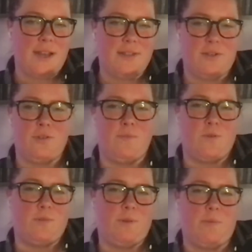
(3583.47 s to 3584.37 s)
or do most
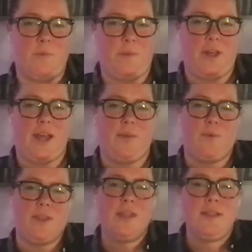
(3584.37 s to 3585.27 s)
people play
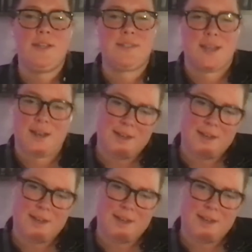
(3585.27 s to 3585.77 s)
within these settings,